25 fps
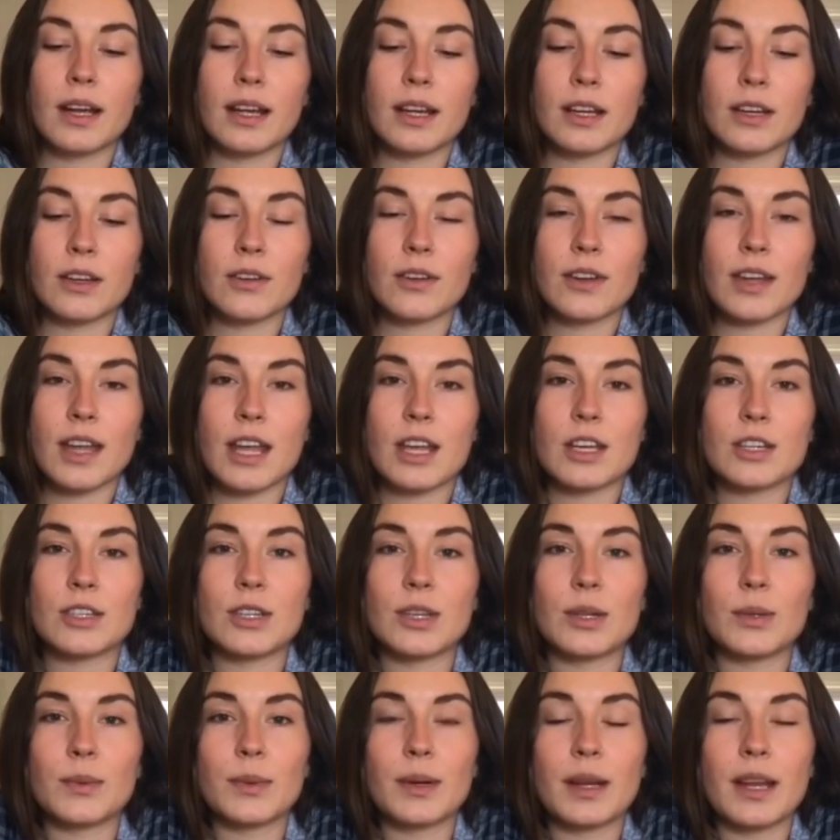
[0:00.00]

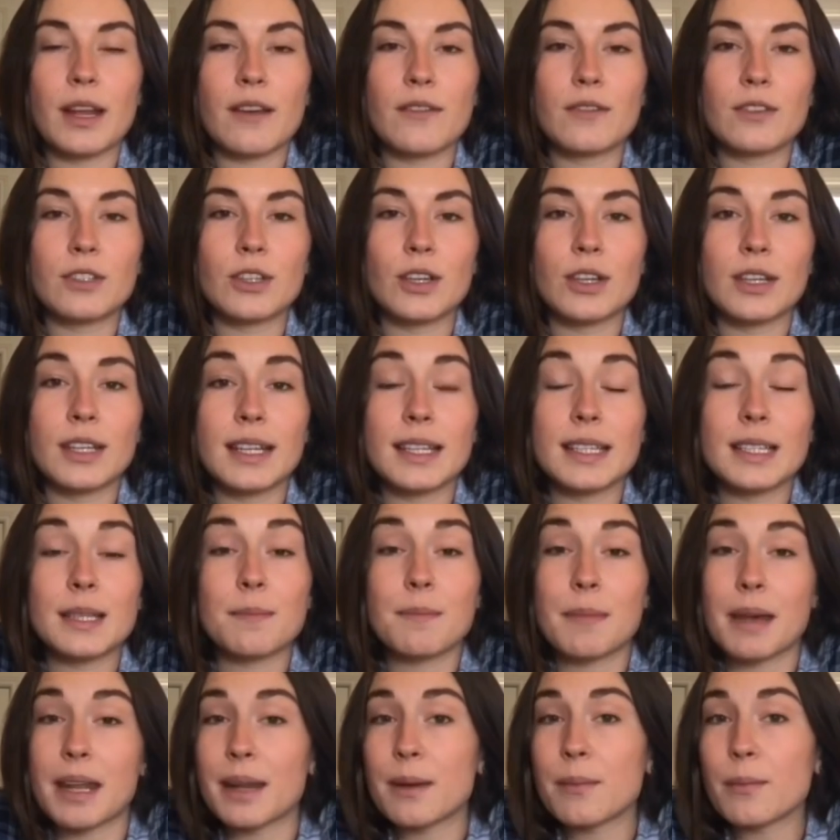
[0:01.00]
creation would have turned into
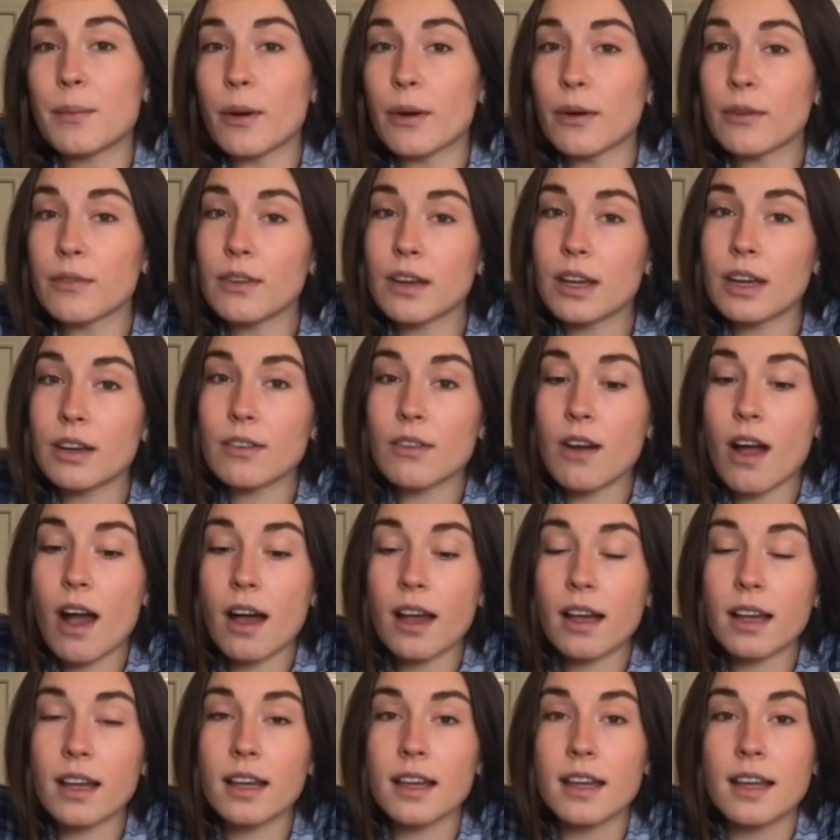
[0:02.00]
metamorphic
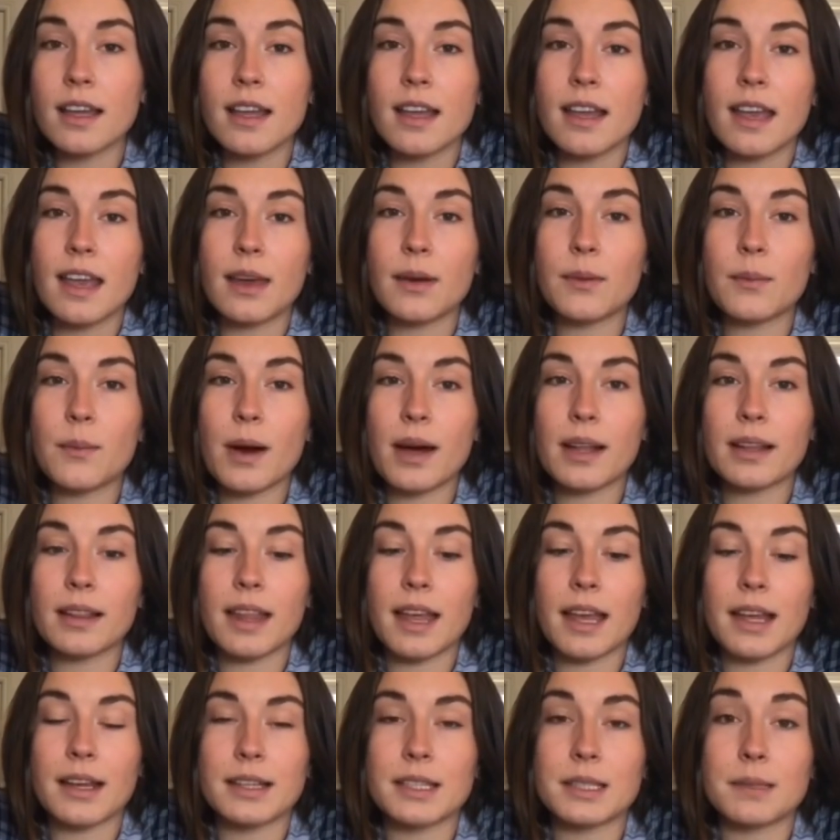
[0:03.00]
rock and what
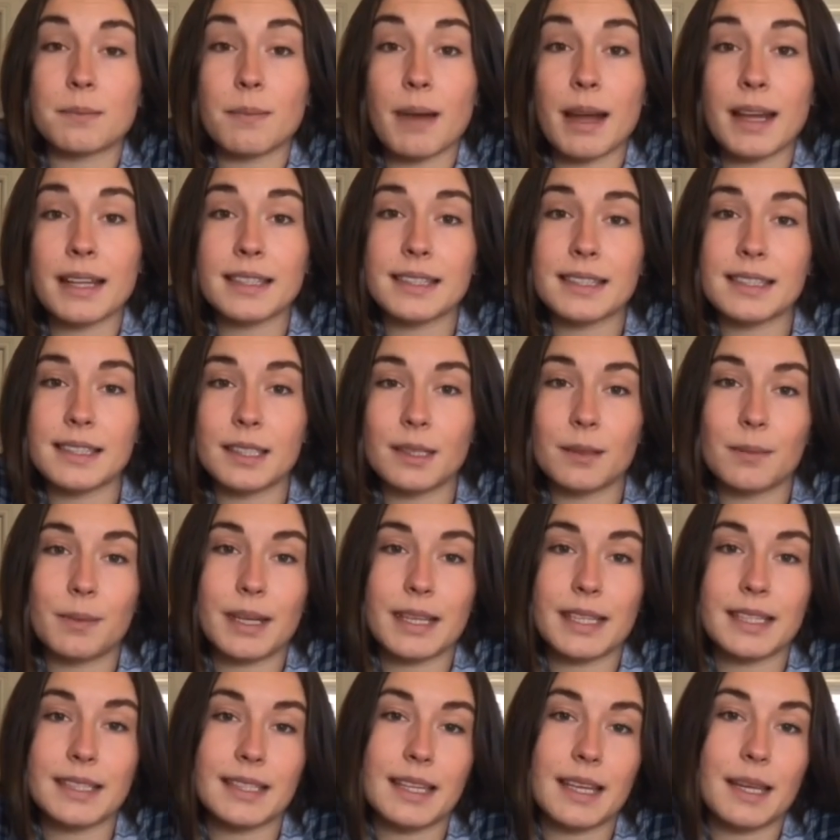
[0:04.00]
layers might still
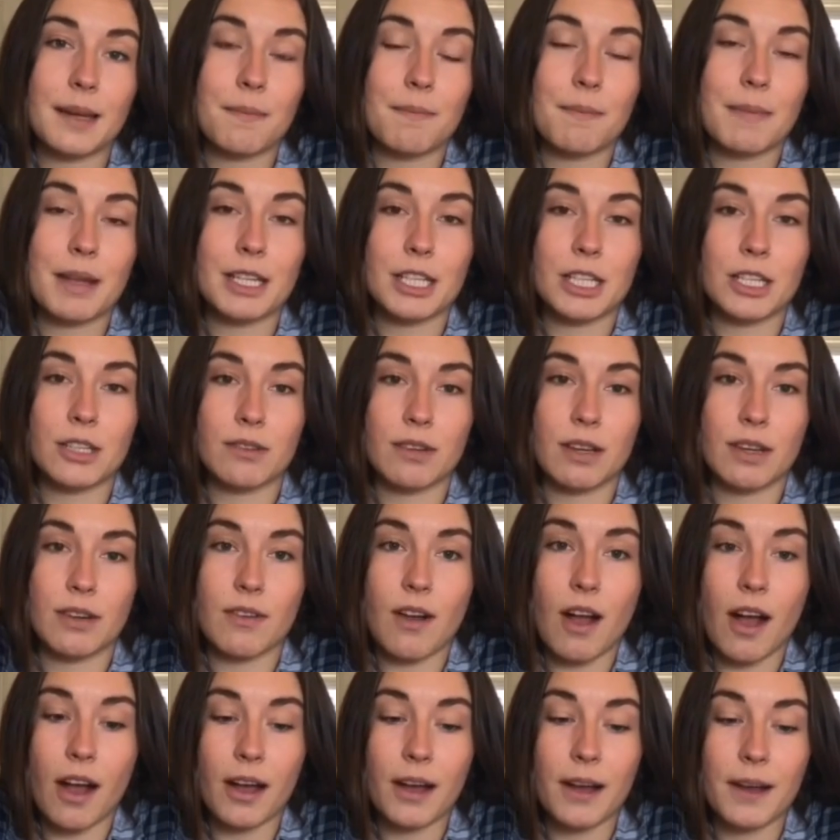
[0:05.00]
be sedimentary
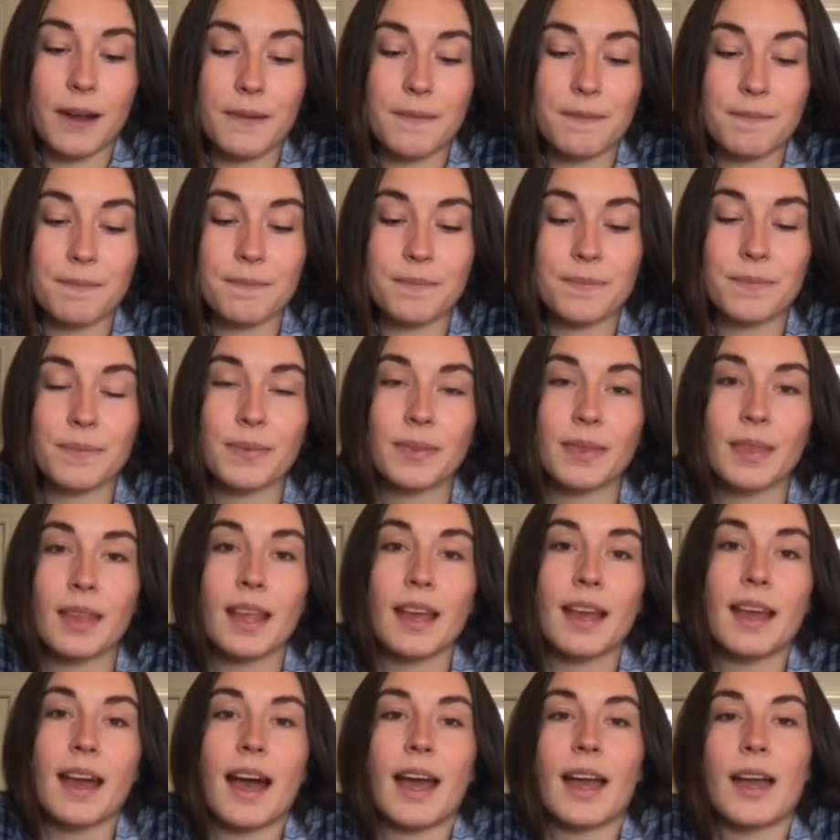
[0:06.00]
rock.
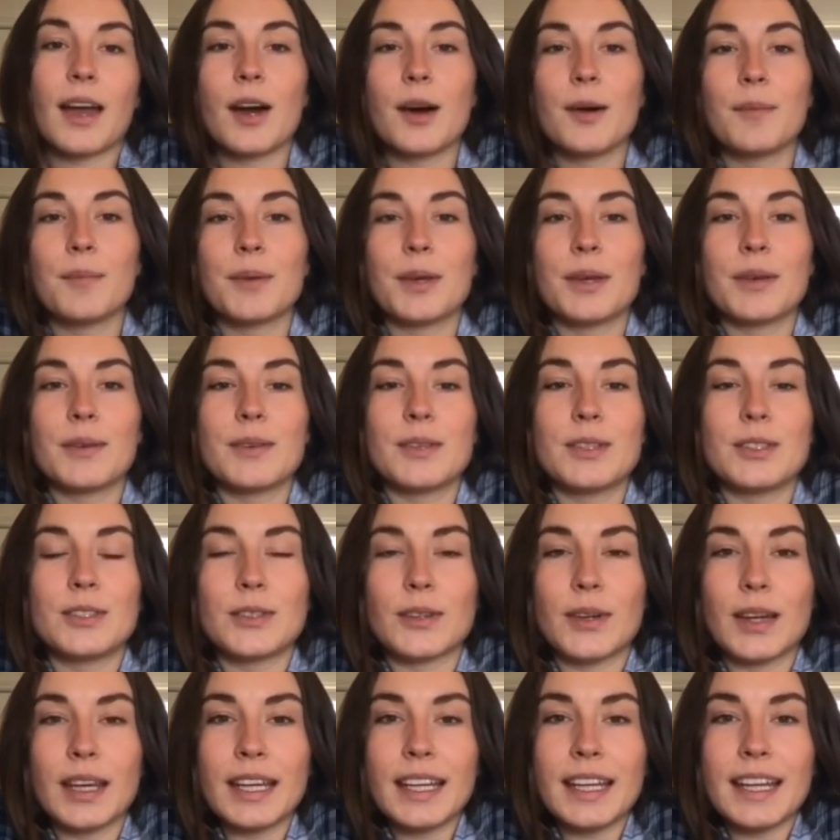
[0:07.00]
I hope you
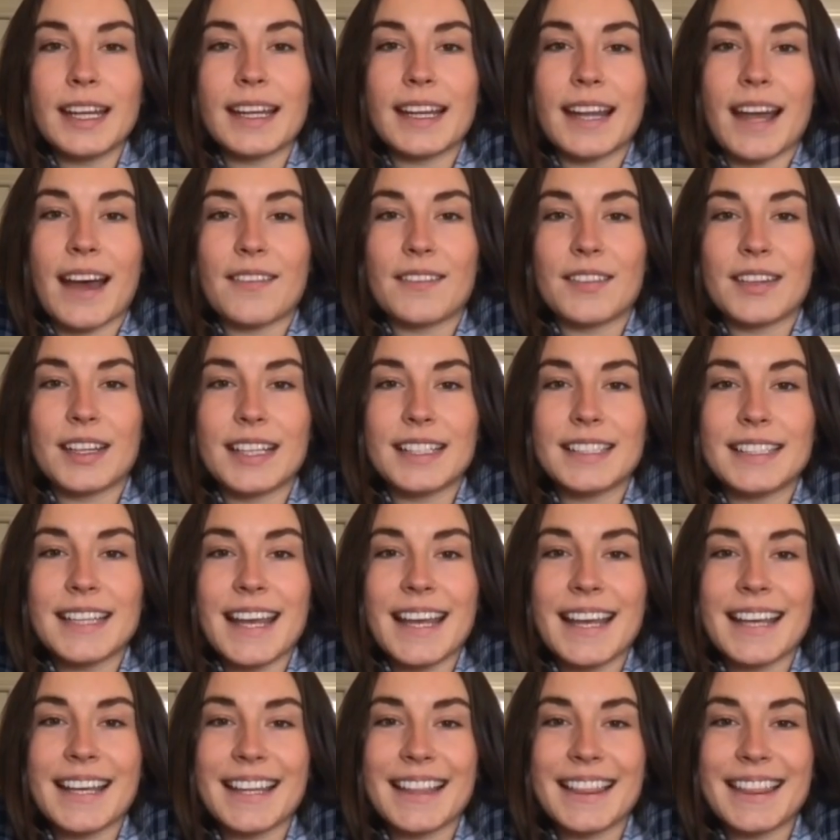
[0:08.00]
enjoyed and have a good day.
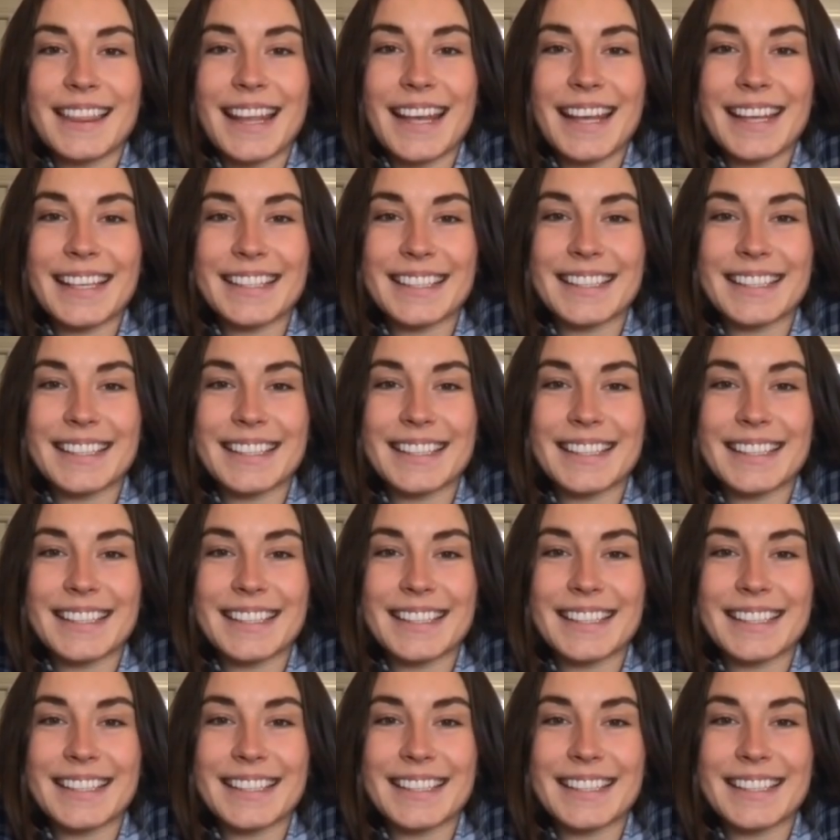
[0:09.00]
Thanks.